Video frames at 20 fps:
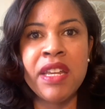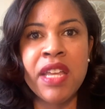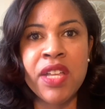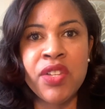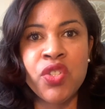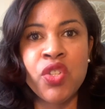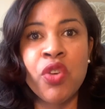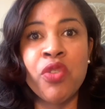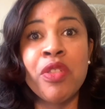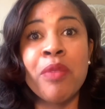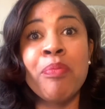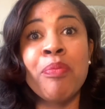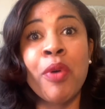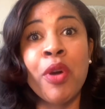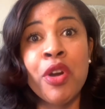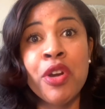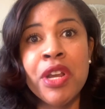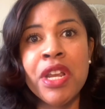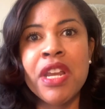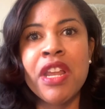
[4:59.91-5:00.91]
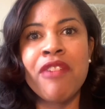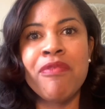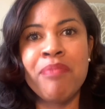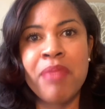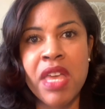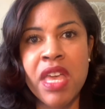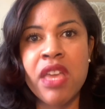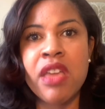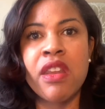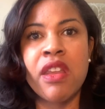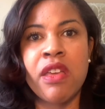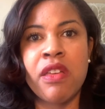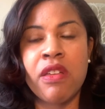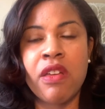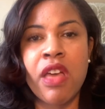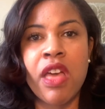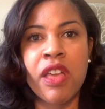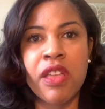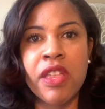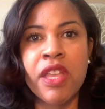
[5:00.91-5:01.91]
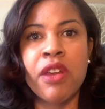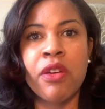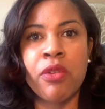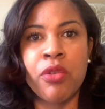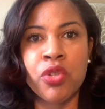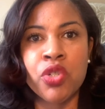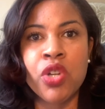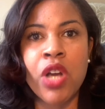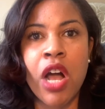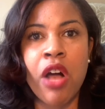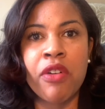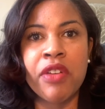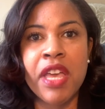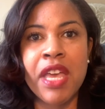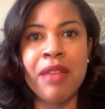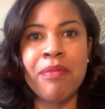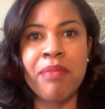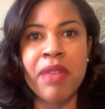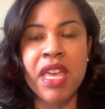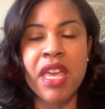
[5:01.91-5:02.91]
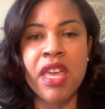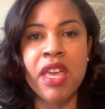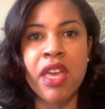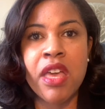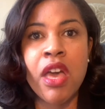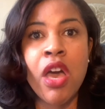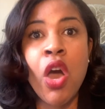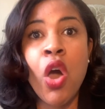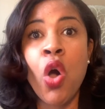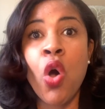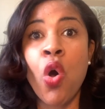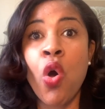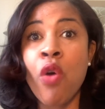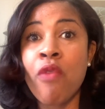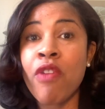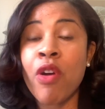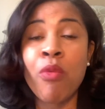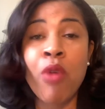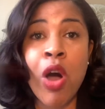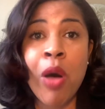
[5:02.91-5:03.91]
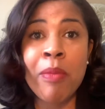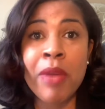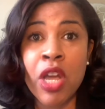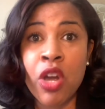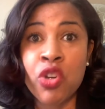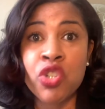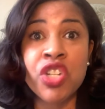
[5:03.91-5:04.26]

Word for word: And so the burden of being in a, a clinical trial can be overwhelming or